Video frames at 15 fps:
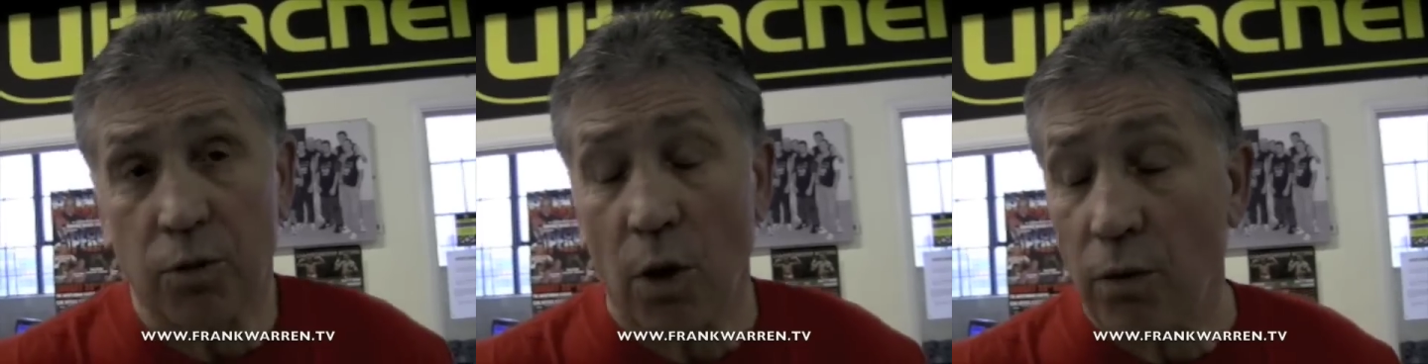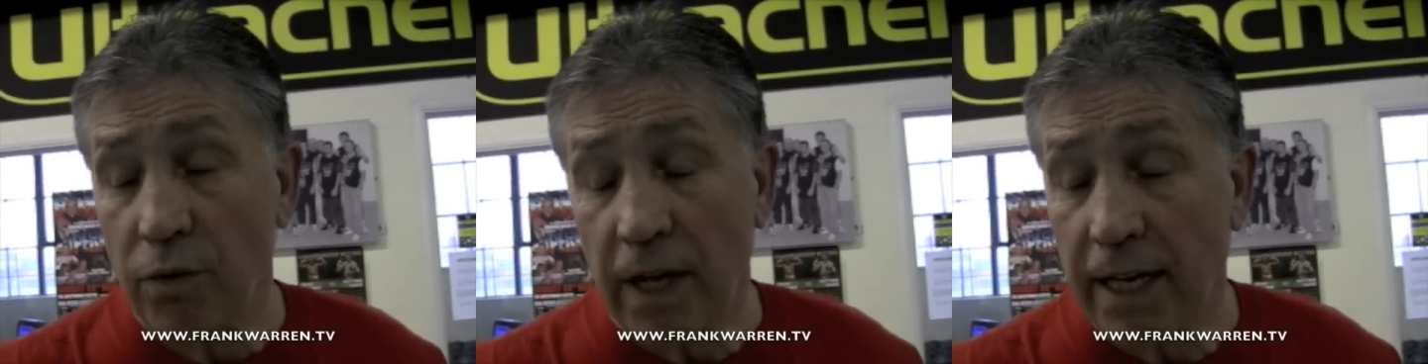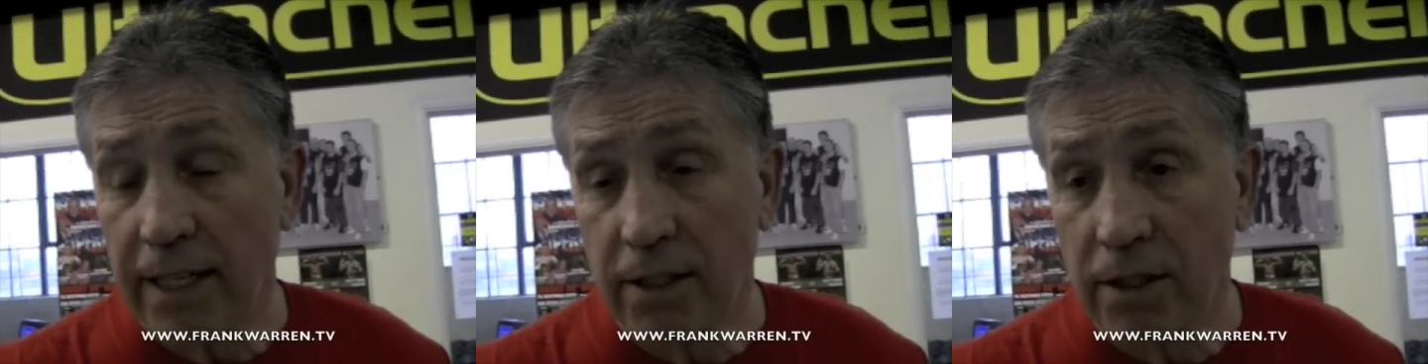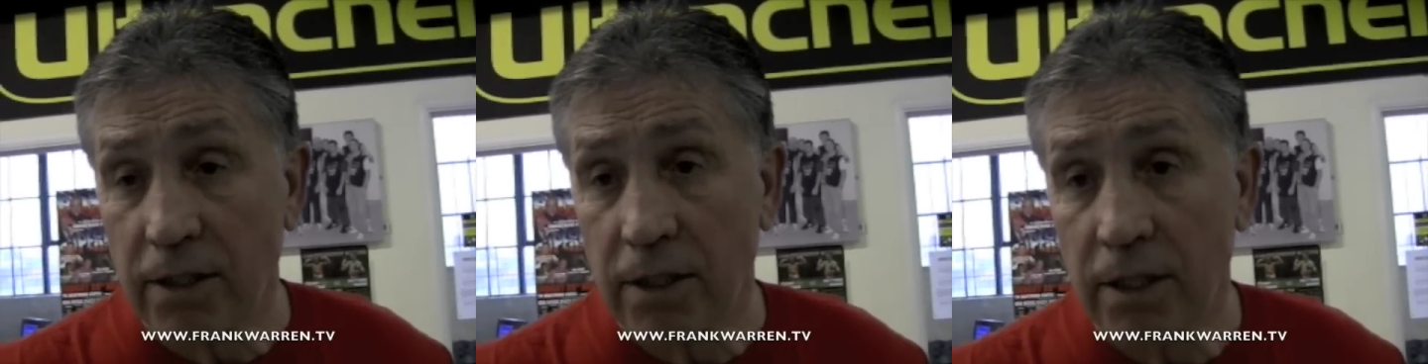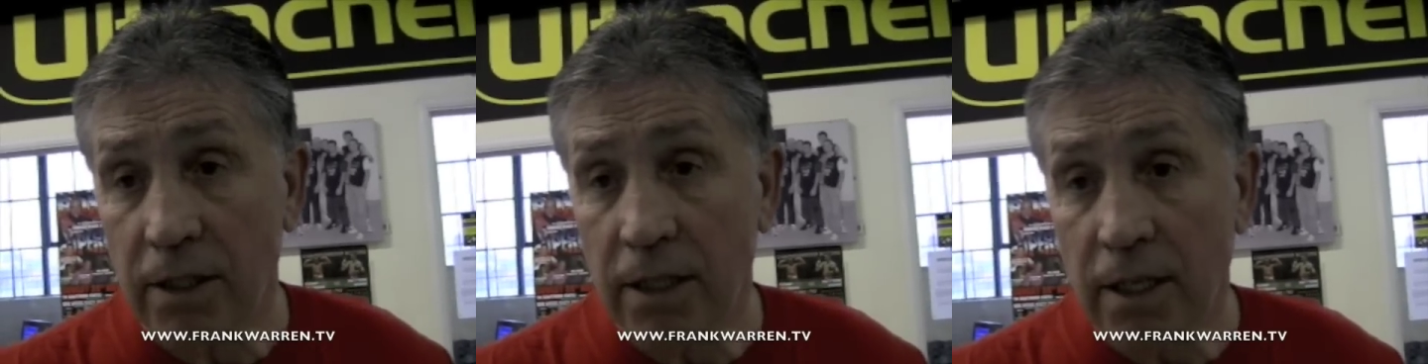12 days
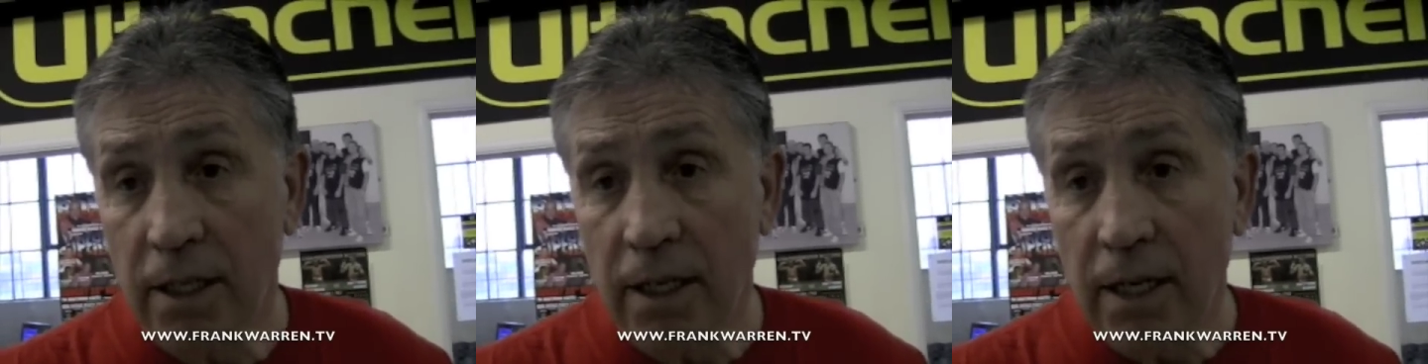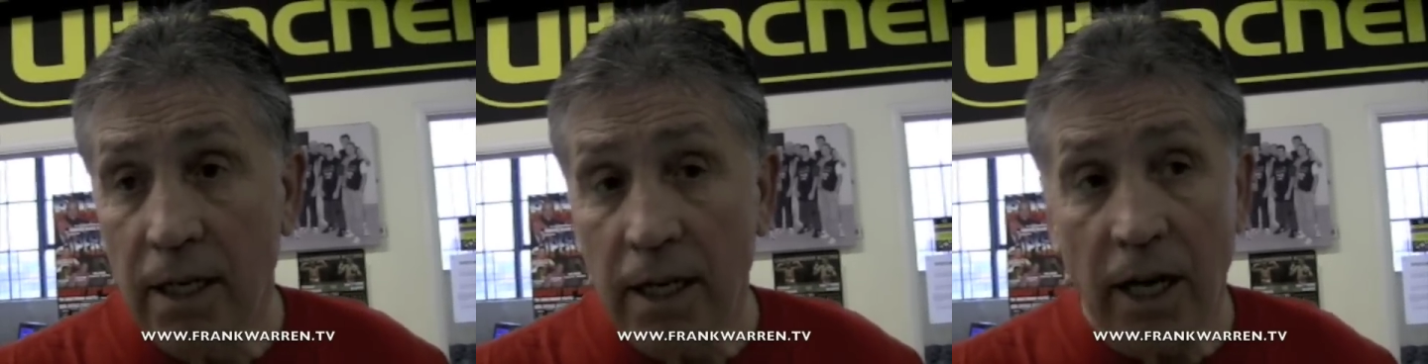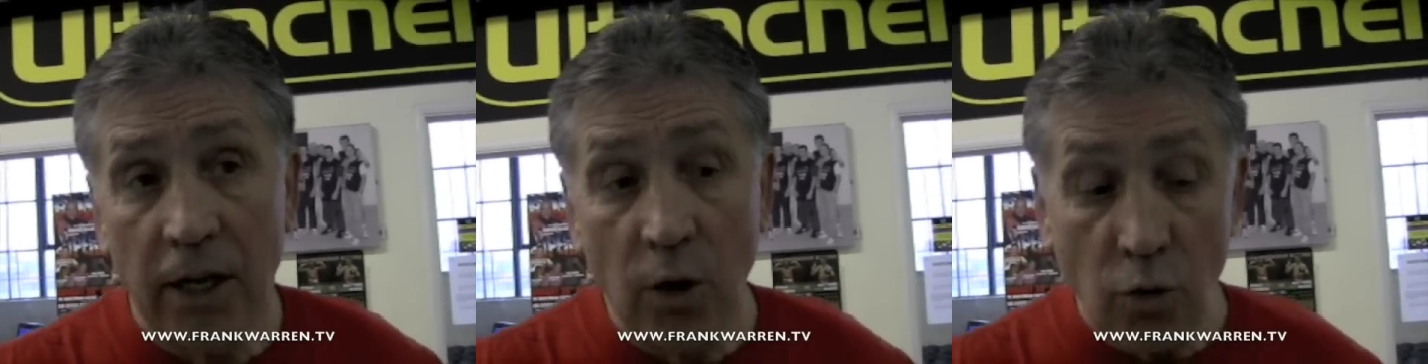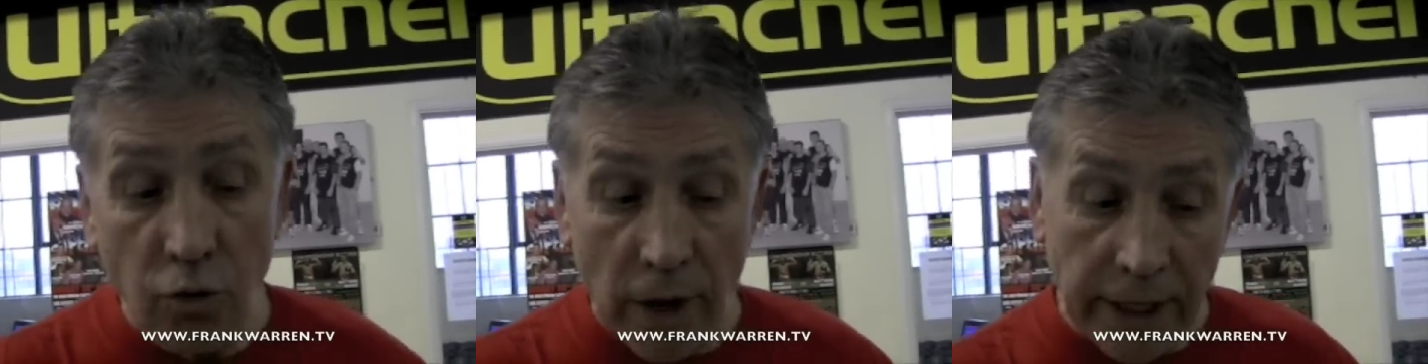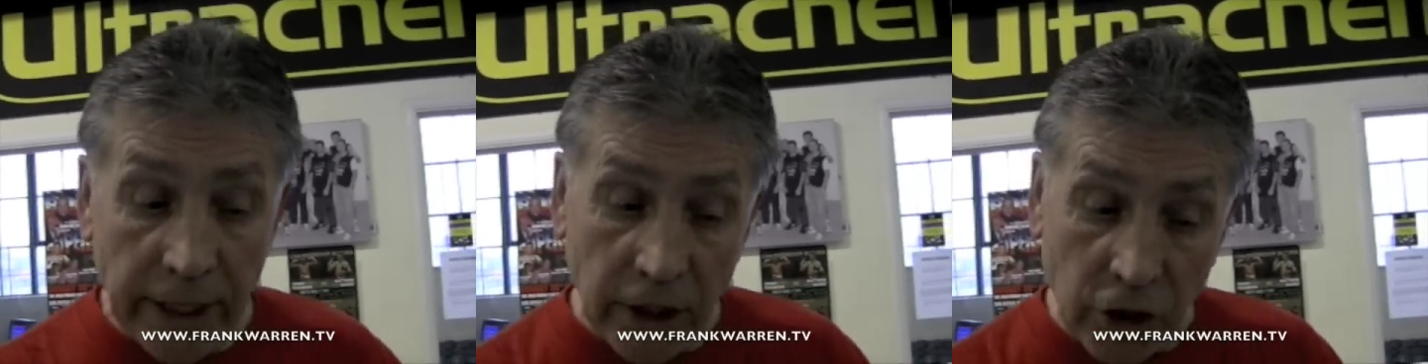and
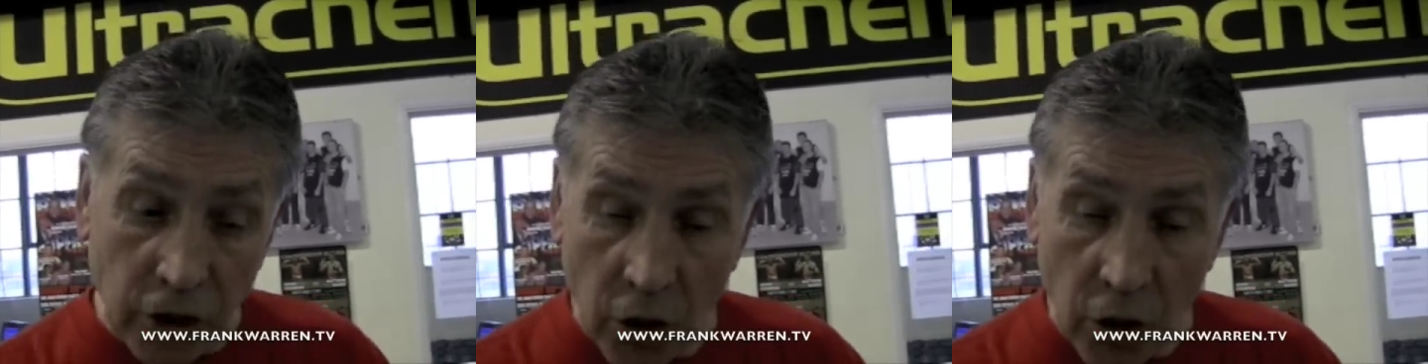already he's